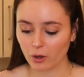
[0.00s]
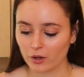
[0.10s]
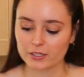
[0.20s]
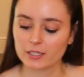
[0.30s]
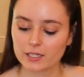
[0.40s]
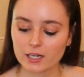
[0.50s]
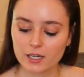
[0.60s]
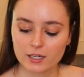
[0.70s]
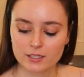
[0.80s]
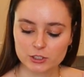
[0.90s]
them on
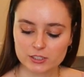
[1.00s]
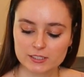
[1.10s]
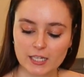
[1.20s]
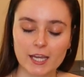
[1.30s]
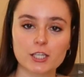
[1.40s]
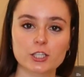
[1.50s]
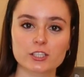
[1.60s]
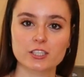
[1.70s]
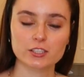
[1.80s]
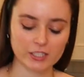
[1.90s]
here. Just take
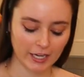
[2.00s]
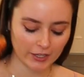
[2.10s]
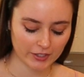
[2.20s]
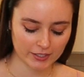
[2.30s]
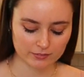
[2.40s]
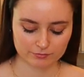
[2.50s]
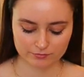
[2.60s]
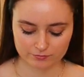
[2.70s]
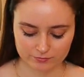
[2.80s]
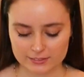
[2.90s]
your little carrot
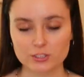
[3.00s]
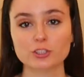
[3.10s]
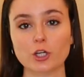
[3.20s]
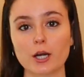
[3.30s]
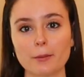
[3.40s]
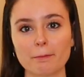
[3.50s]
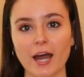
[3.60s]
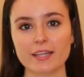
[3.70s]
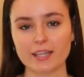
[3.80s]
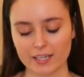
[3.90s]
and start
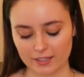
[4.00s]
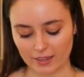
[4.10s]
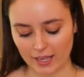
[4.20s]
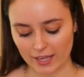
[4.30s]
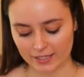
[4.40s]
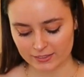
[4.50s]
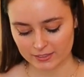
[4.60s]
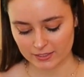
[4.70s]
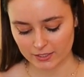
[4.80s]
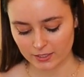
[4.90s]
by like the end
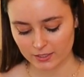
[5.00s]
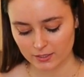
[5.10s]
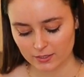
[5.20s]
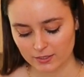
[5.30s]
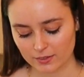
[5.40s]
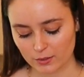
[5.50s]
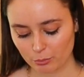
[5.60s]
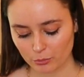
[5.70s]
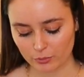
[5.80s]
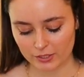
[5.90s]
here,
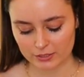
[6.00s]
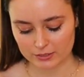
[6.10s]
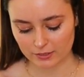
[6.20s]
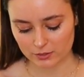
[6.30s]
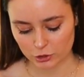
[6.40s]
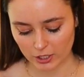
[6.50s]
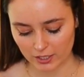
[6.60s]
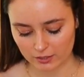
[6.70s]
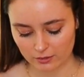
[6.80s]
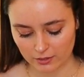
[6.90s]
the point of the
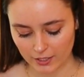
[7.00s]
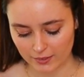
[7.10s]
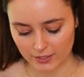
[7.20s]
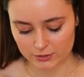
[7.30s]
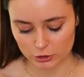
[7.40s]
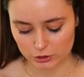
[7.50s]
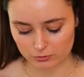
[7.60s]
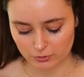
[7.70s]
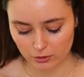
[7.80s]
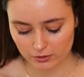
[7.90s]
triangle, and then just
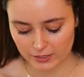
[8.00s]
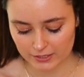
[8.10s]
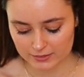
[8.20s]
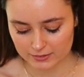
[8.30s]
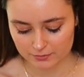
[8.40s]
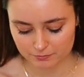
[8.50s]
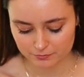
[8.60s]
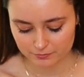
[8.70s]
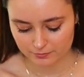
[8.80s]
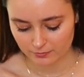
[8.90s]
roll it.
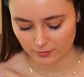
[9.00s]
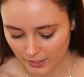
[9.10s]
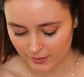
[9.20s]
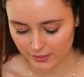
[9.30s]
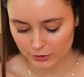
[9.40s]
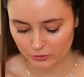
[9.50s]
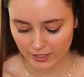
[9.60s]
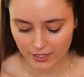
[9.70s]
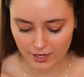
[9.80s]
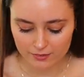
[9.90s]
And then you
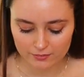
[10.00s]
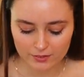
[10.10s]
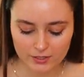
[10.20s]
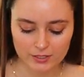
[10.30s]
have